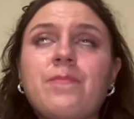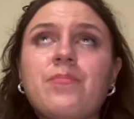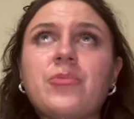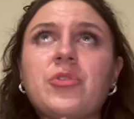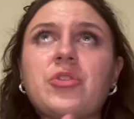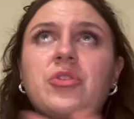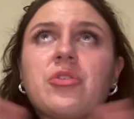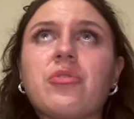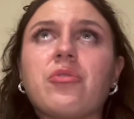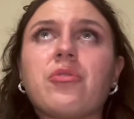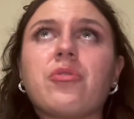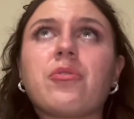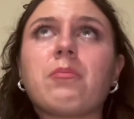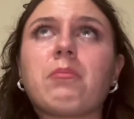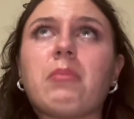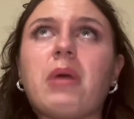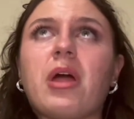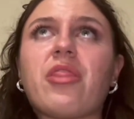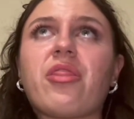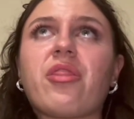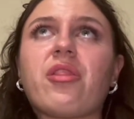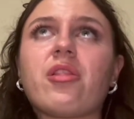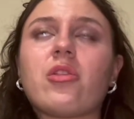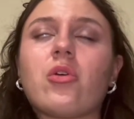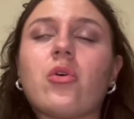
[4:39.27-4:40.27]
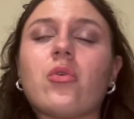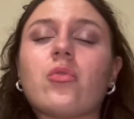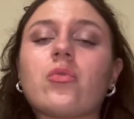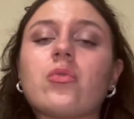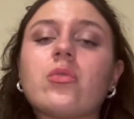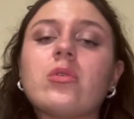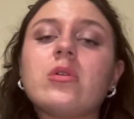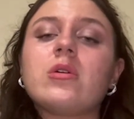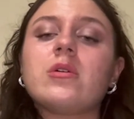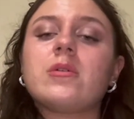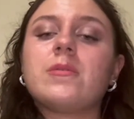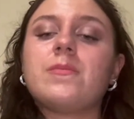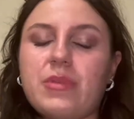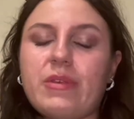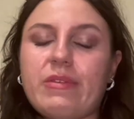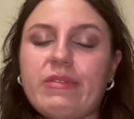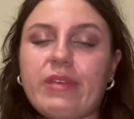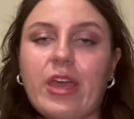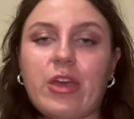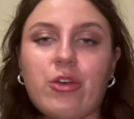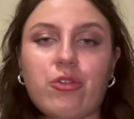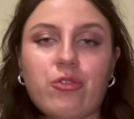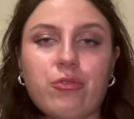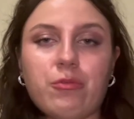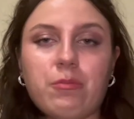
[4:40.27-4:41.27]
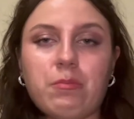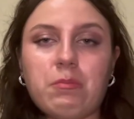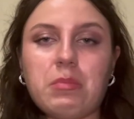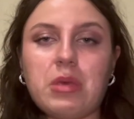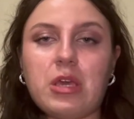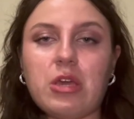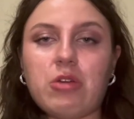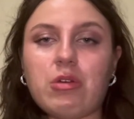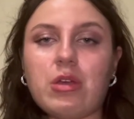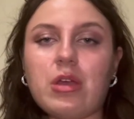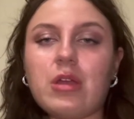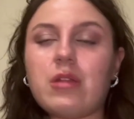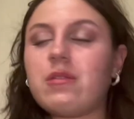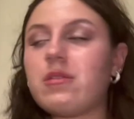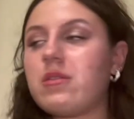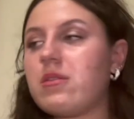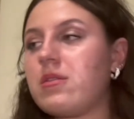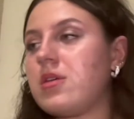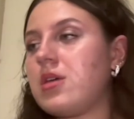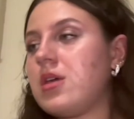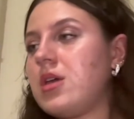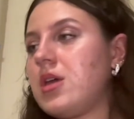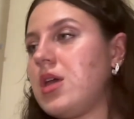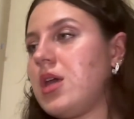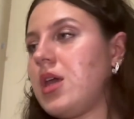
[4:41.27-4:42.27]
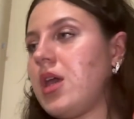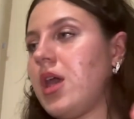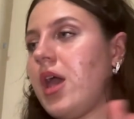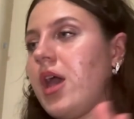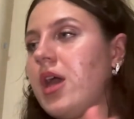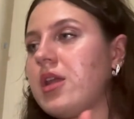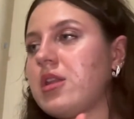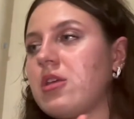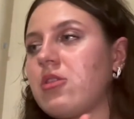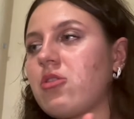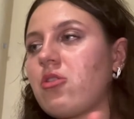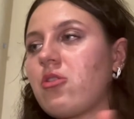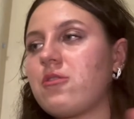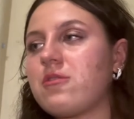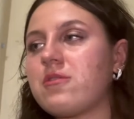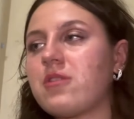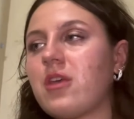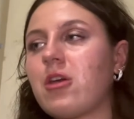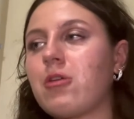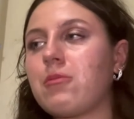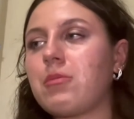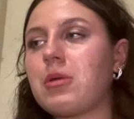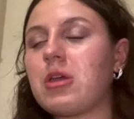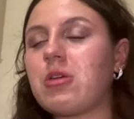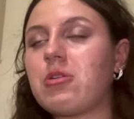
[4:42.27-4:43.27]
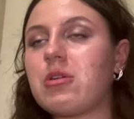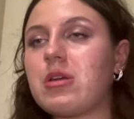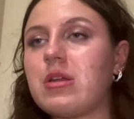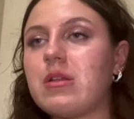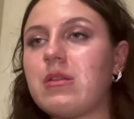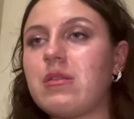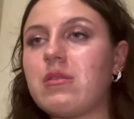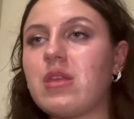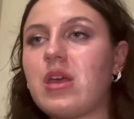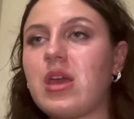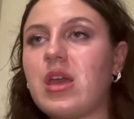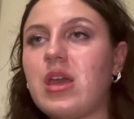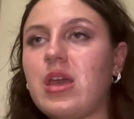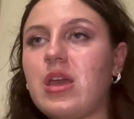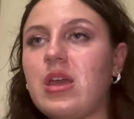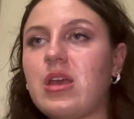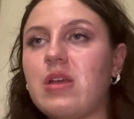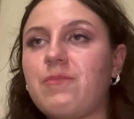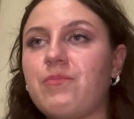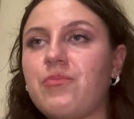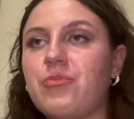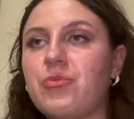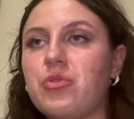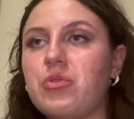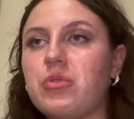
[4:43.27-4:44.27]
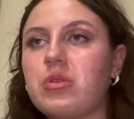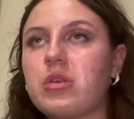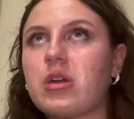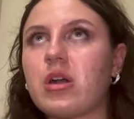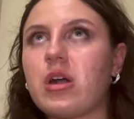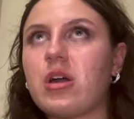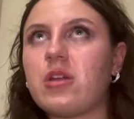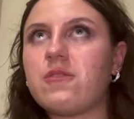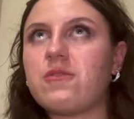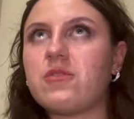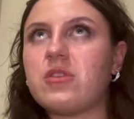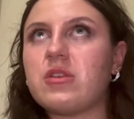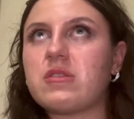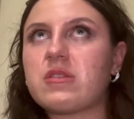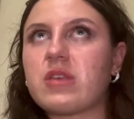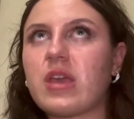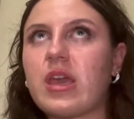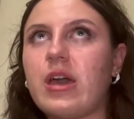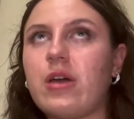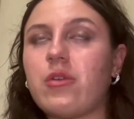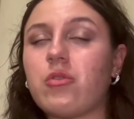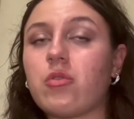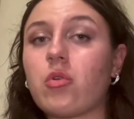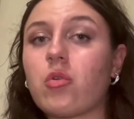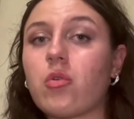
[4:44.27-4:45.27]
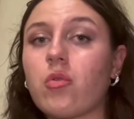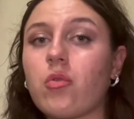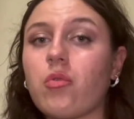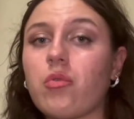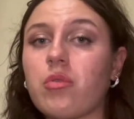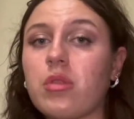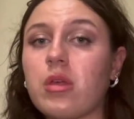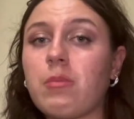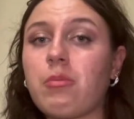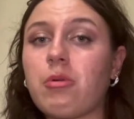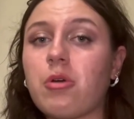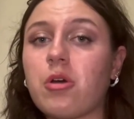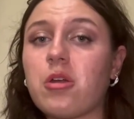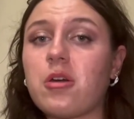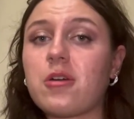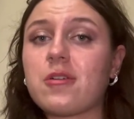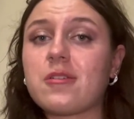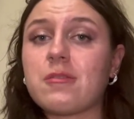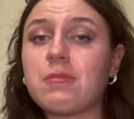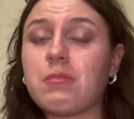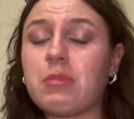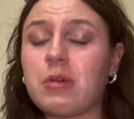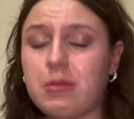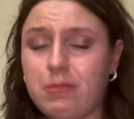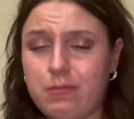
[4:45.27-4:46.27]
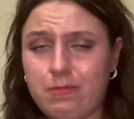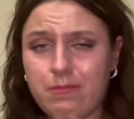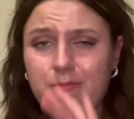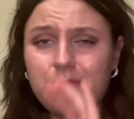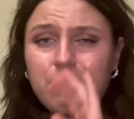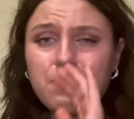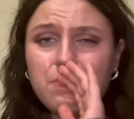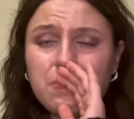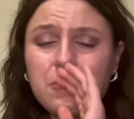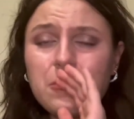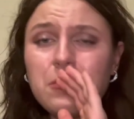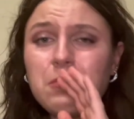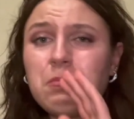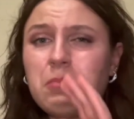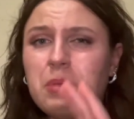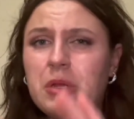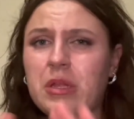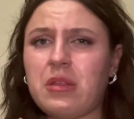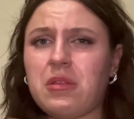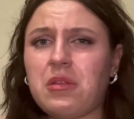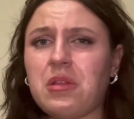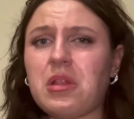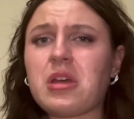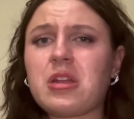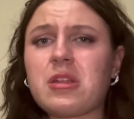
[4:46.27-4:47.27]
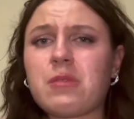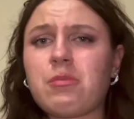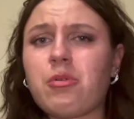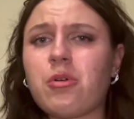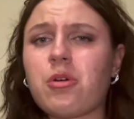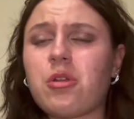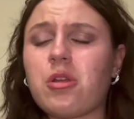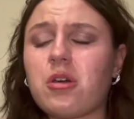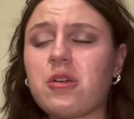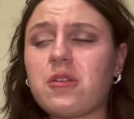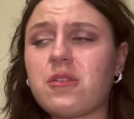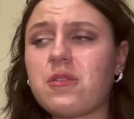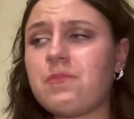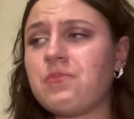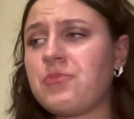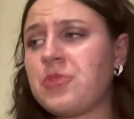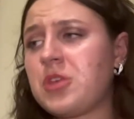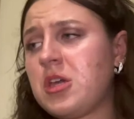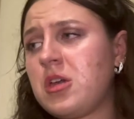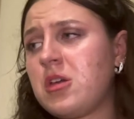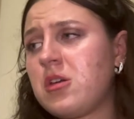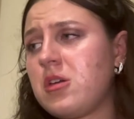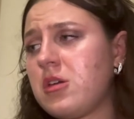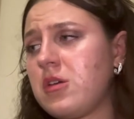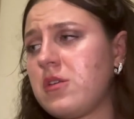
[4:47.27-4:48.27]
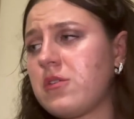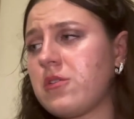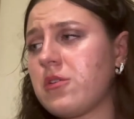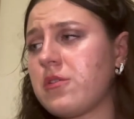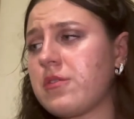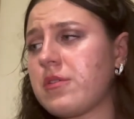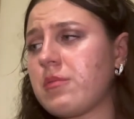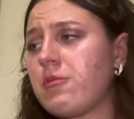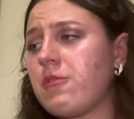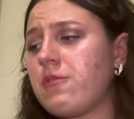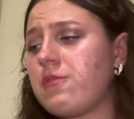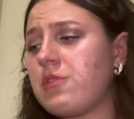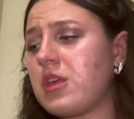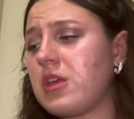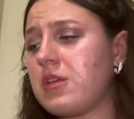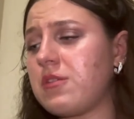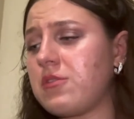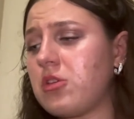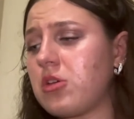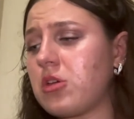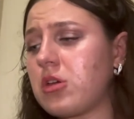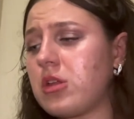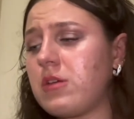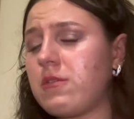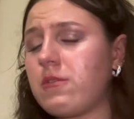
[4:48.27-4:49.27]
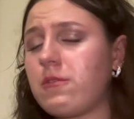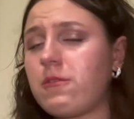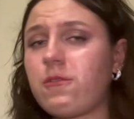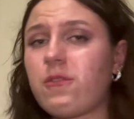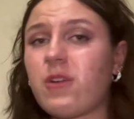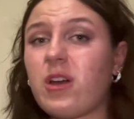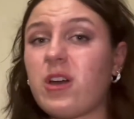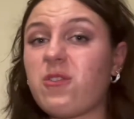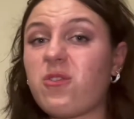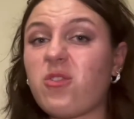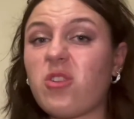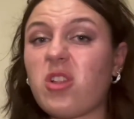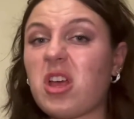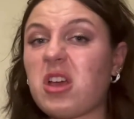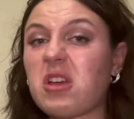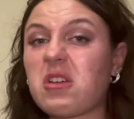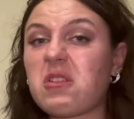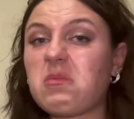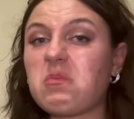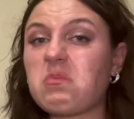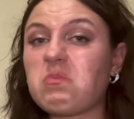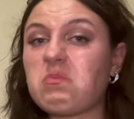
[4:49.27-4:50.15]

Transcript: two month long sale periods. And in those sale periods, they kind of discount not all their products, but but select products. So some of these you could even find for like